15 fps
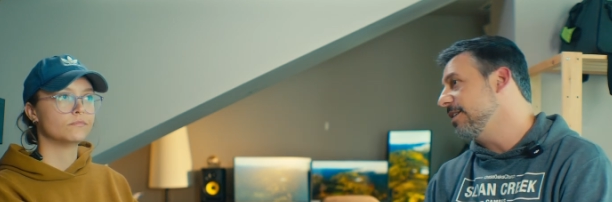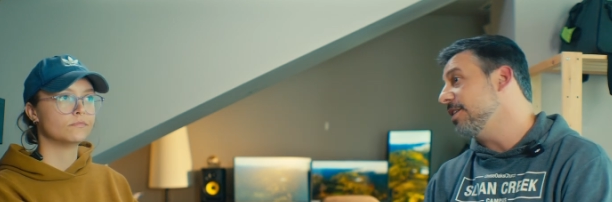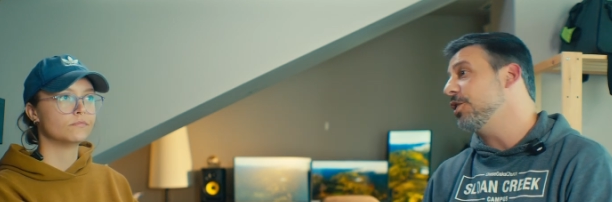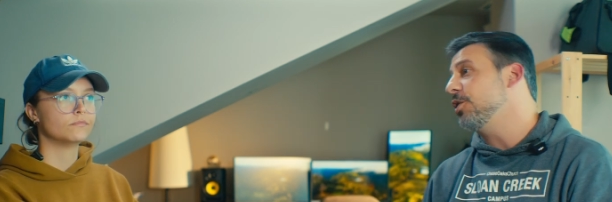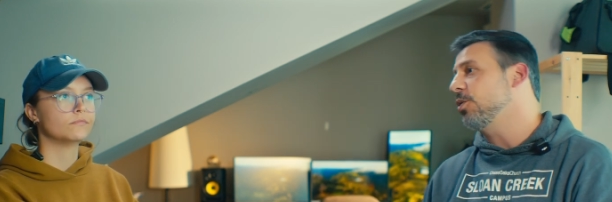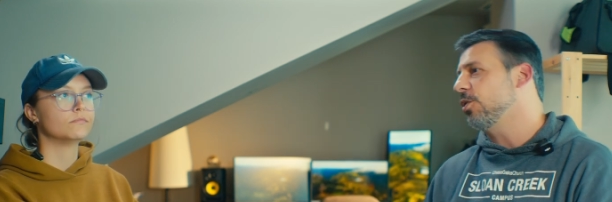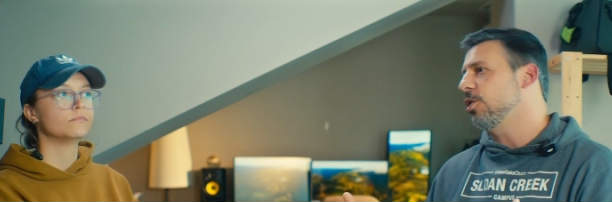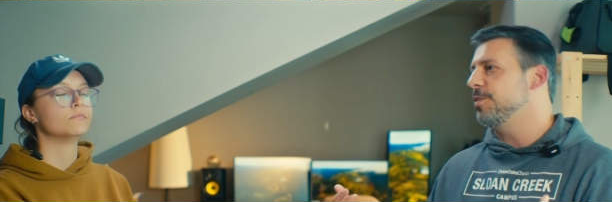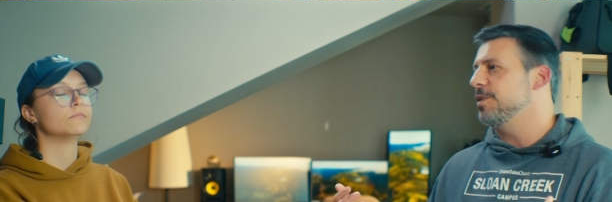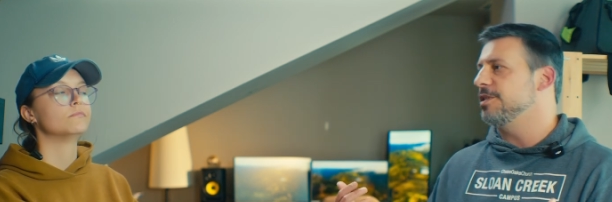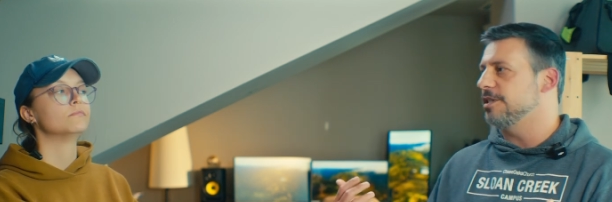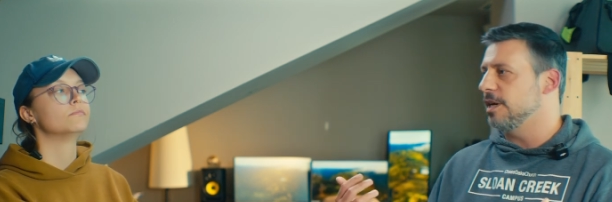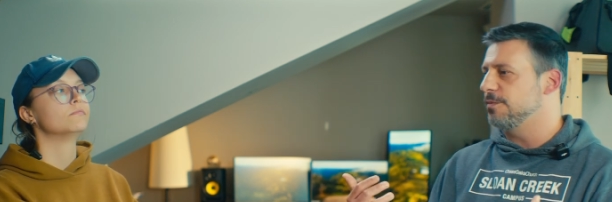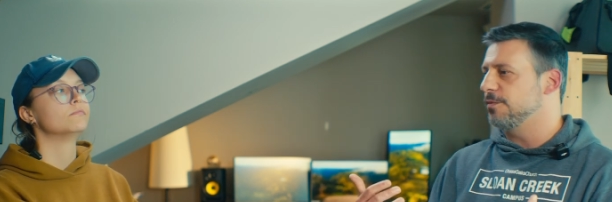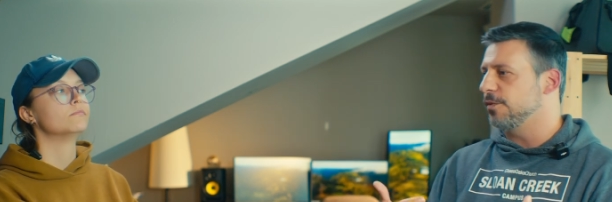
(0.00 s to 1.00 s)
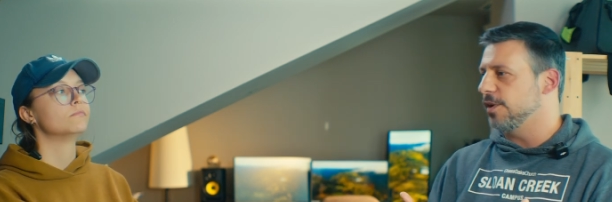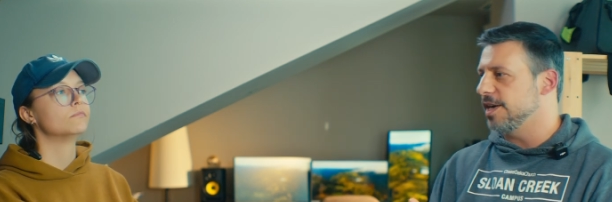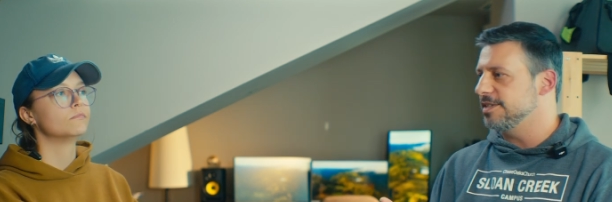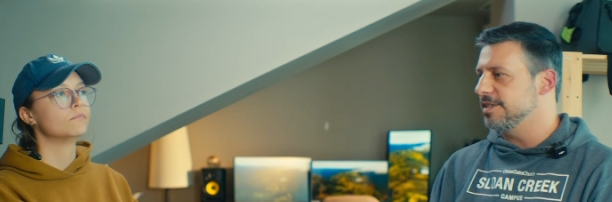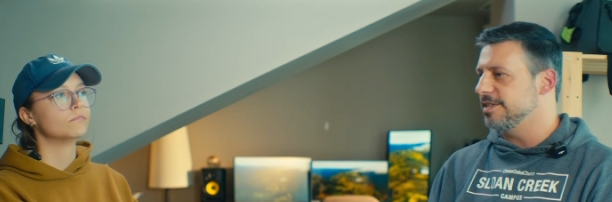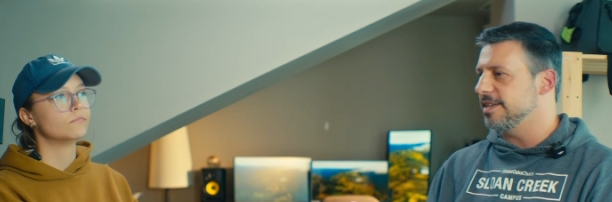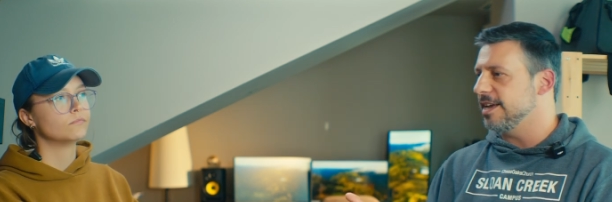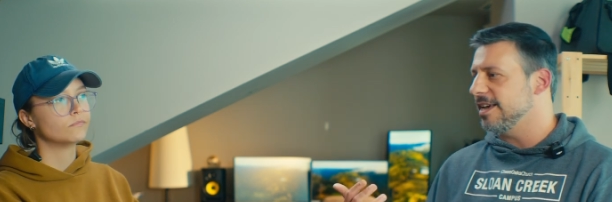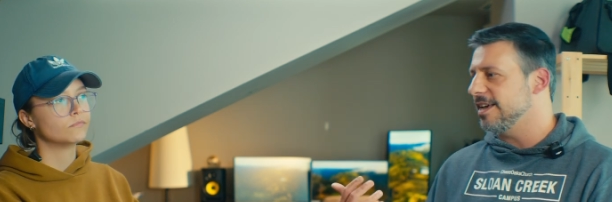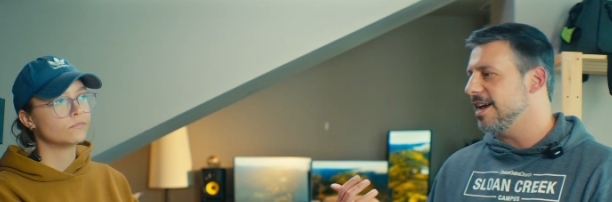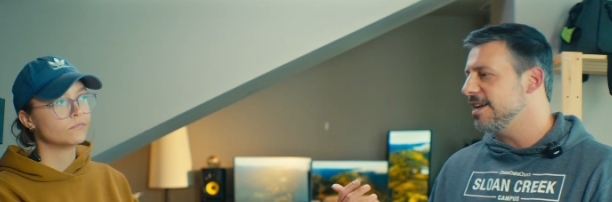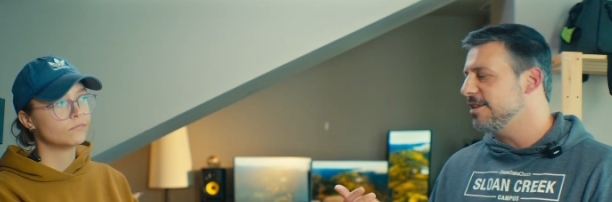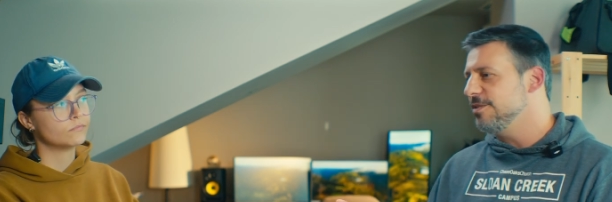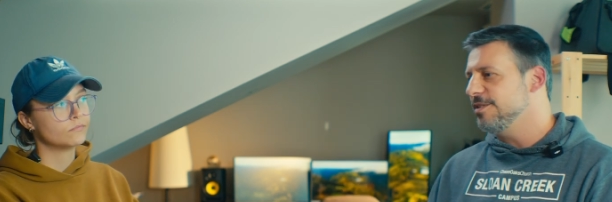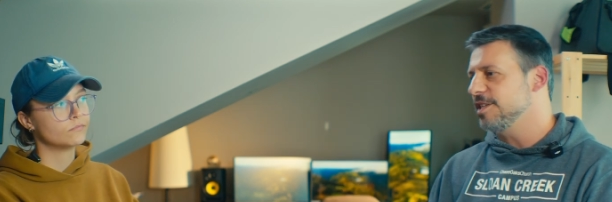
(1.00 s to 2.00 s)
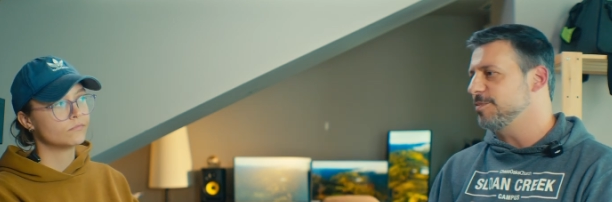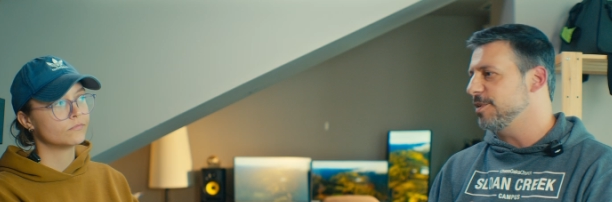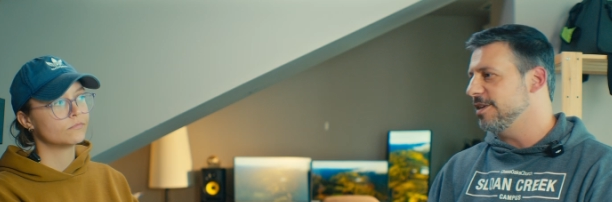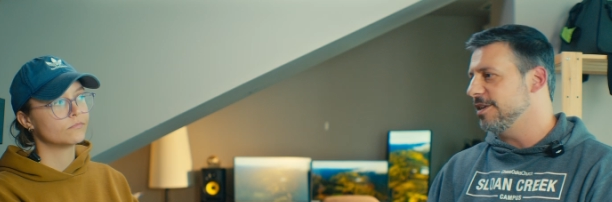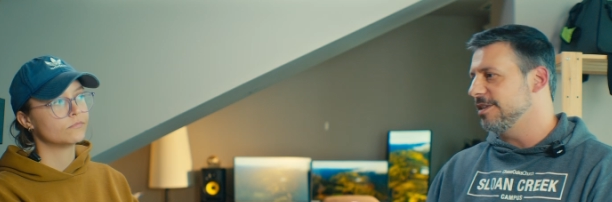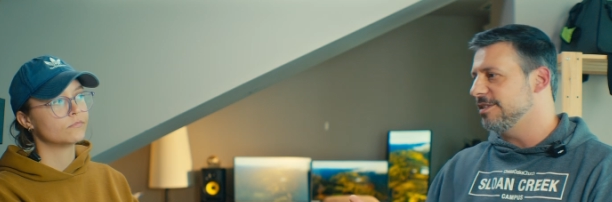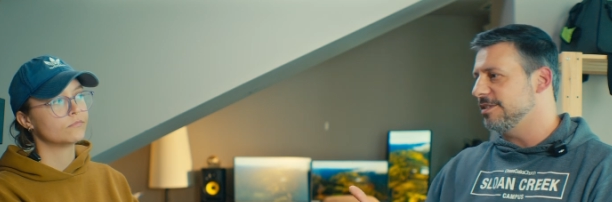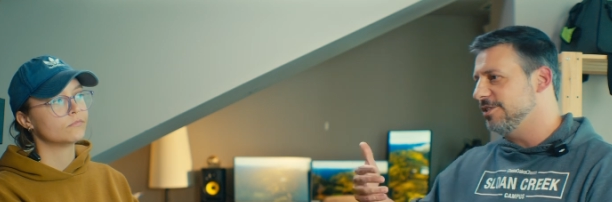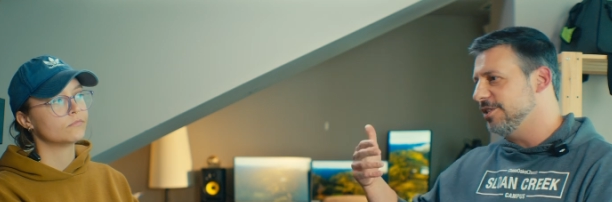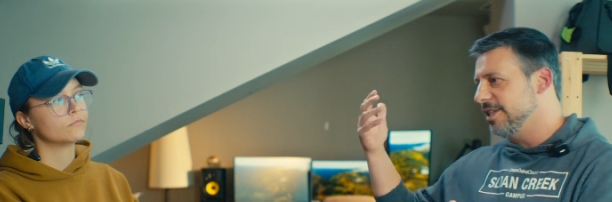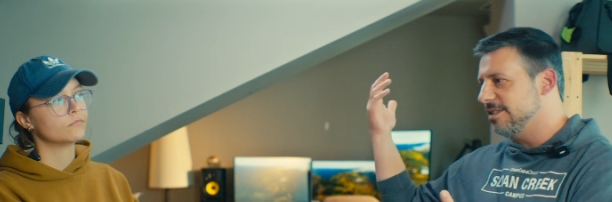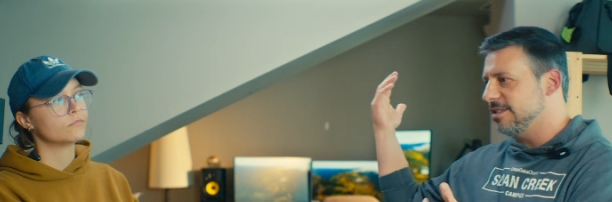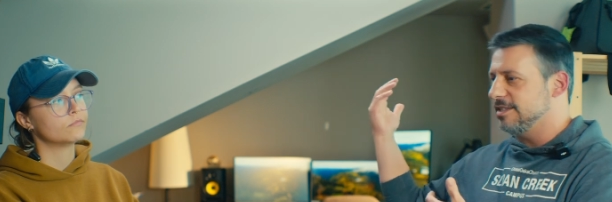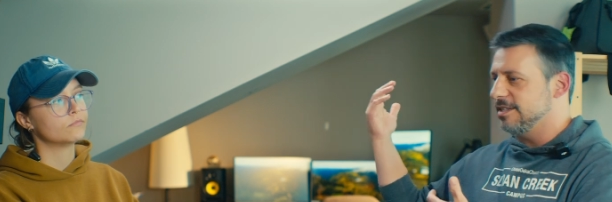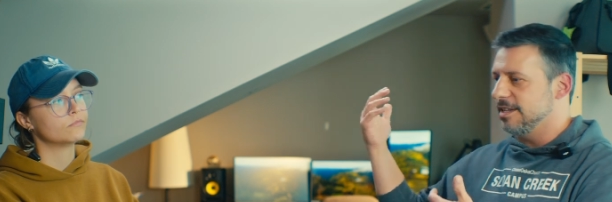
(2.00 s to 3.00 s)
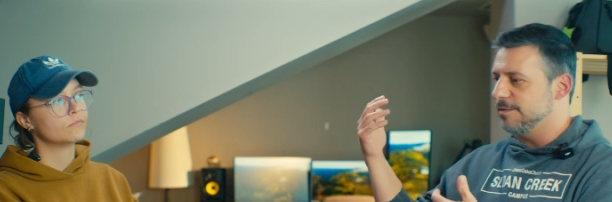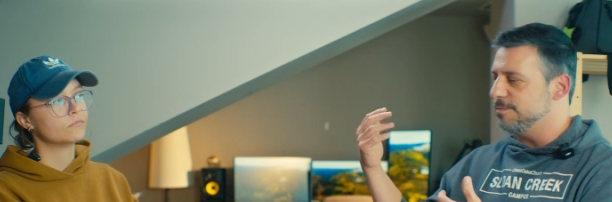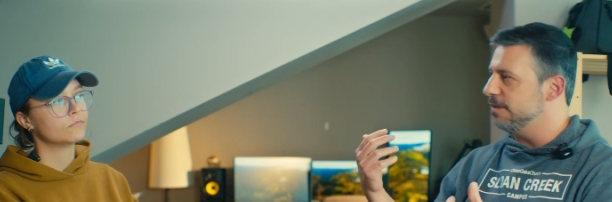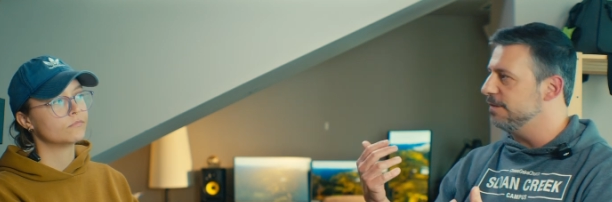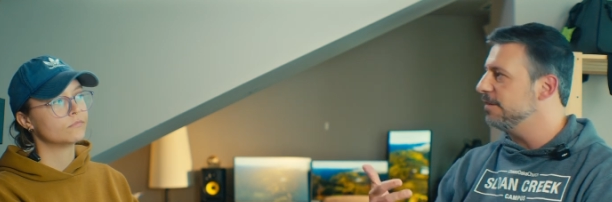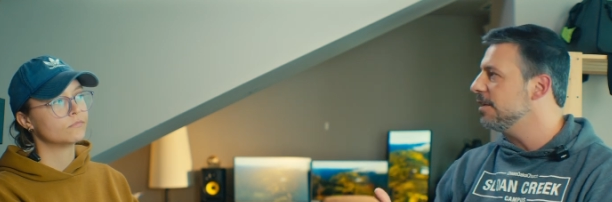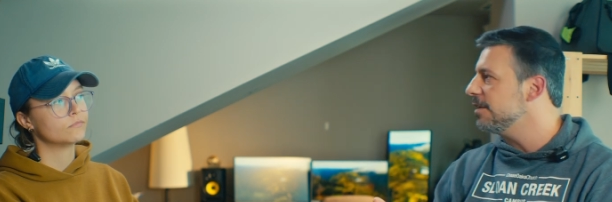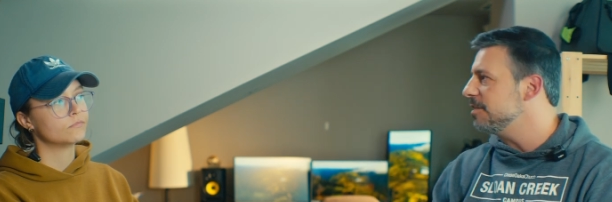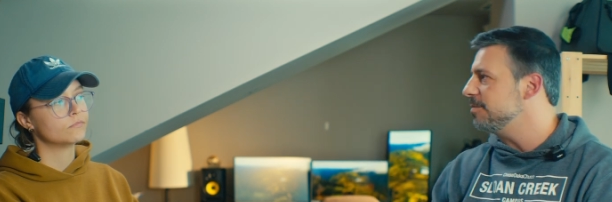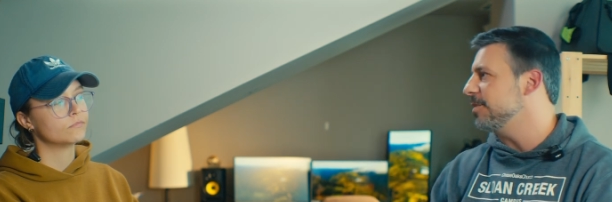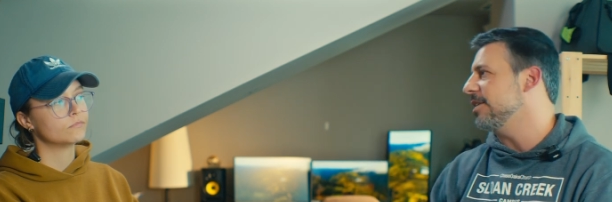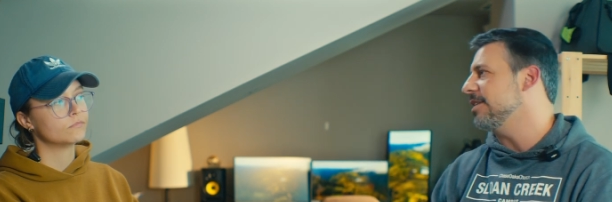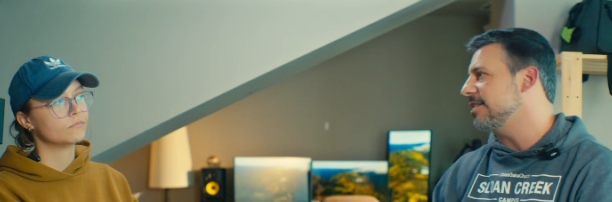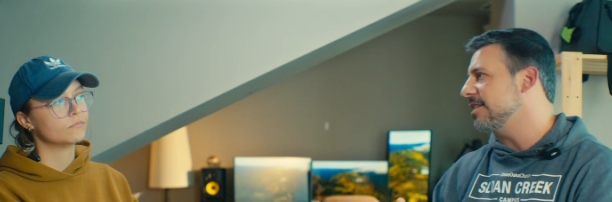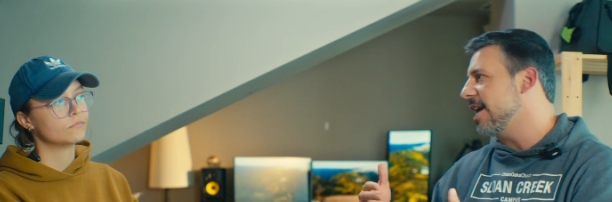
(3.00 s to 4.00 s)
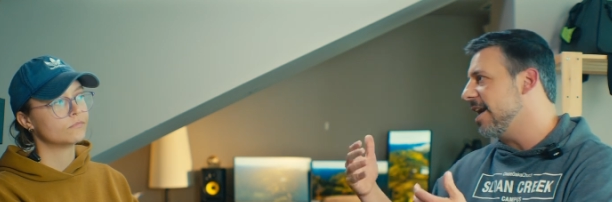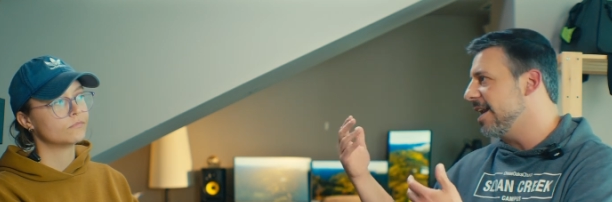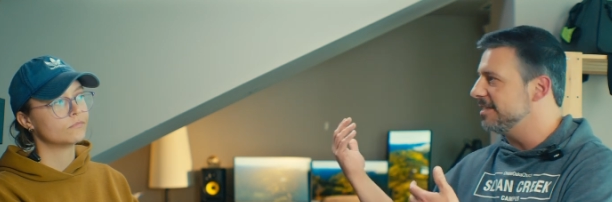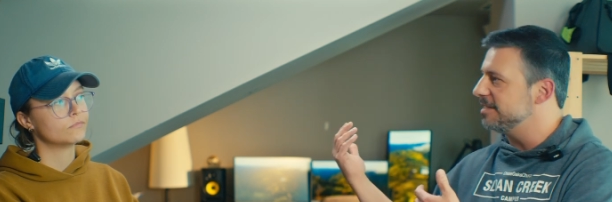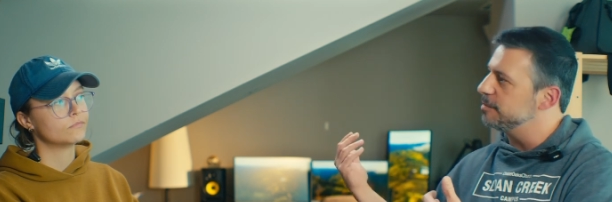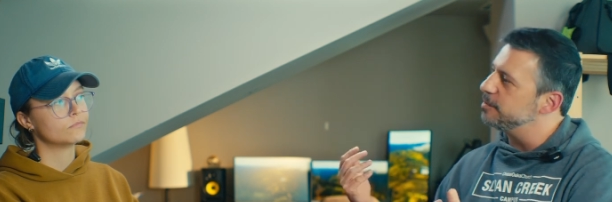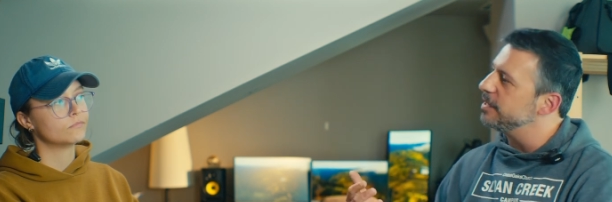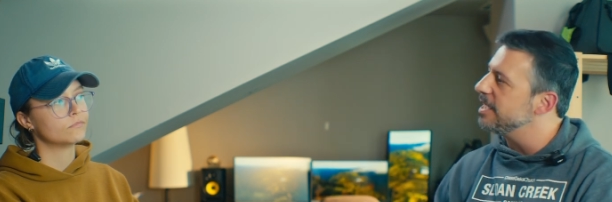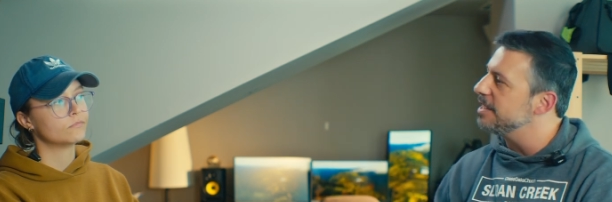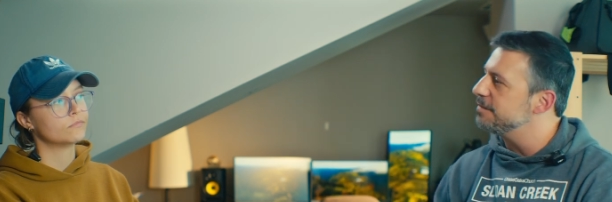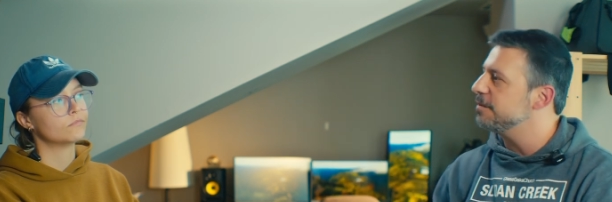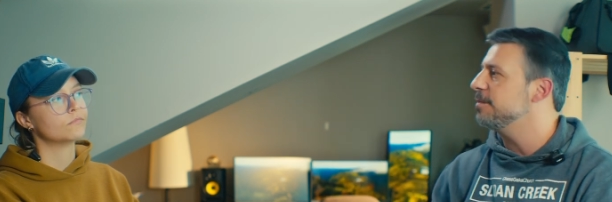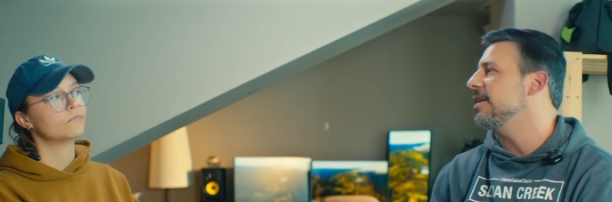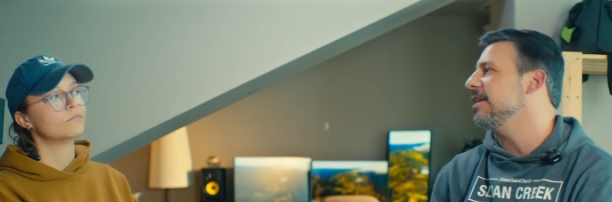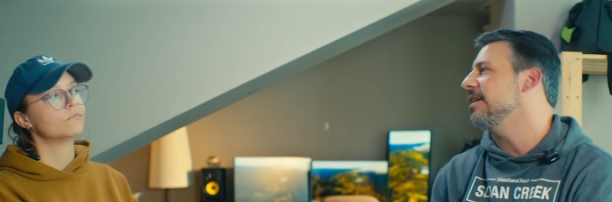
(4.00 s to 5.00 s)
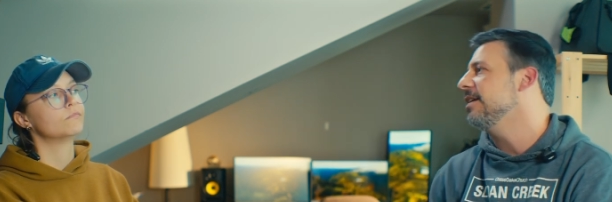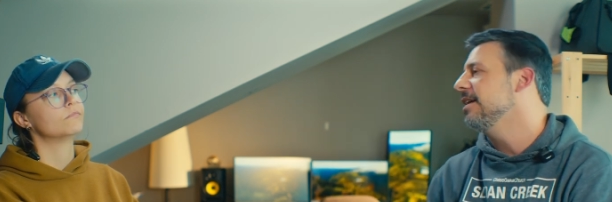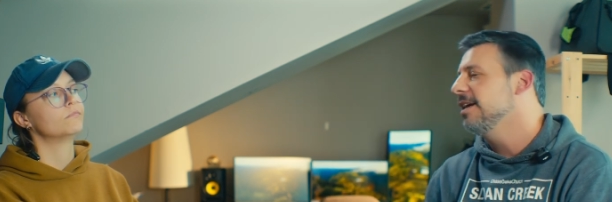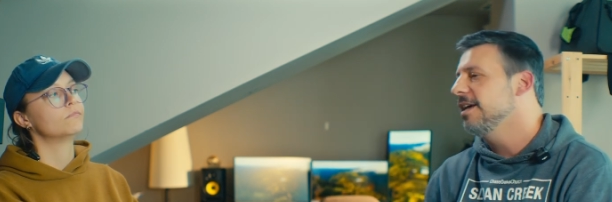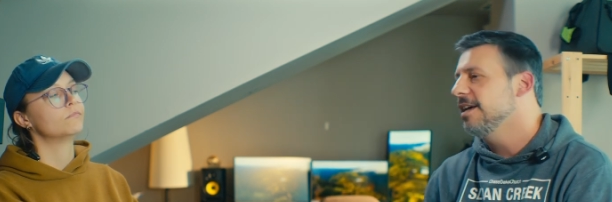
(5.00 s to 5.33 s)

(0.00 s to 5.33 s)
Speaker 1: Then the door opens up for us to say, I, I do this because Jesus loved me first, because God has a plan for me,